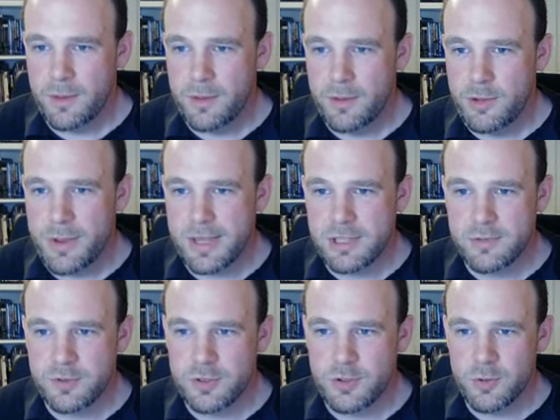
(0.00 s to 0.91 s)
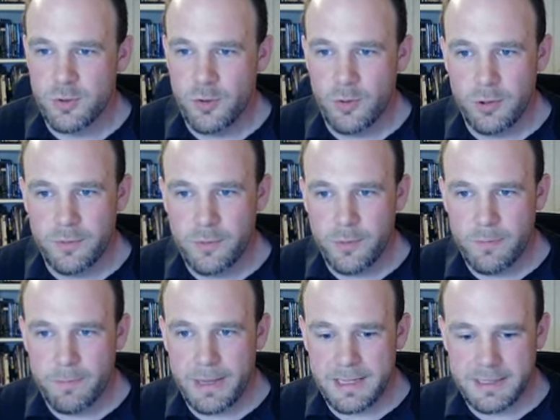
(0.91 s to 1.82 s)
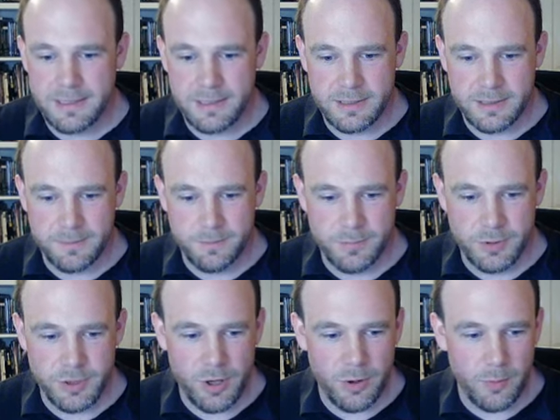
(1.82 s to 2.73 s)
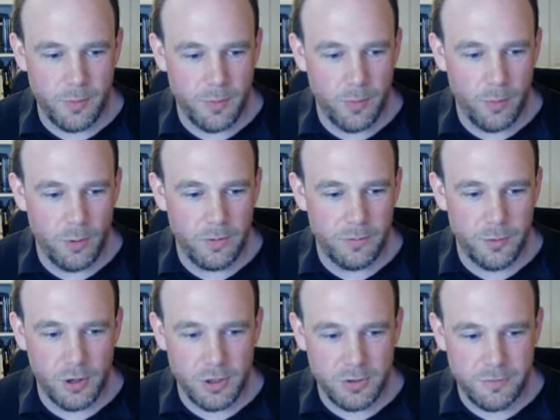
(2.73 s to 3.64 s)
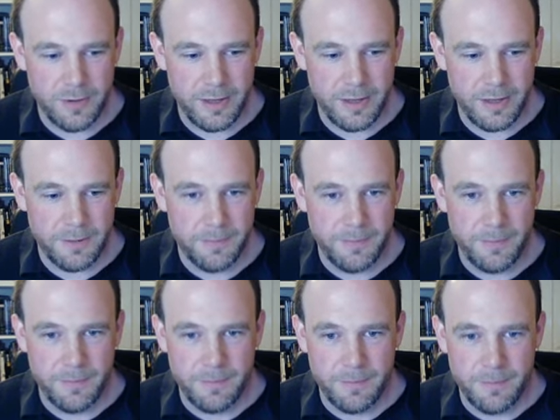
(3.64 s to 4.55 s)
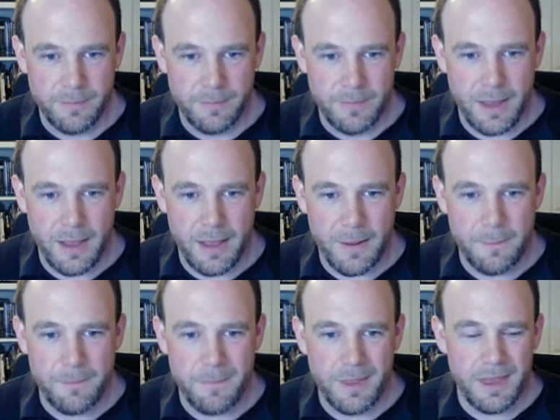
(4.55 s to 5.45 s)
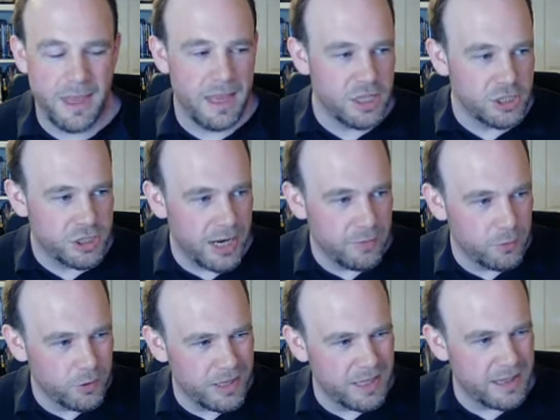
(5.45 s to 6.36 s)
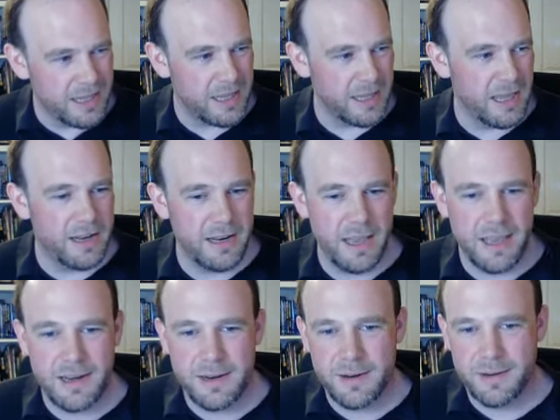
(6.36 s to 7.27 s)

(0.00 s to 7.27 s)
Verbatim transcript: you get to restore all of your abilities. So all of your lost vigor. Um, in general, that in in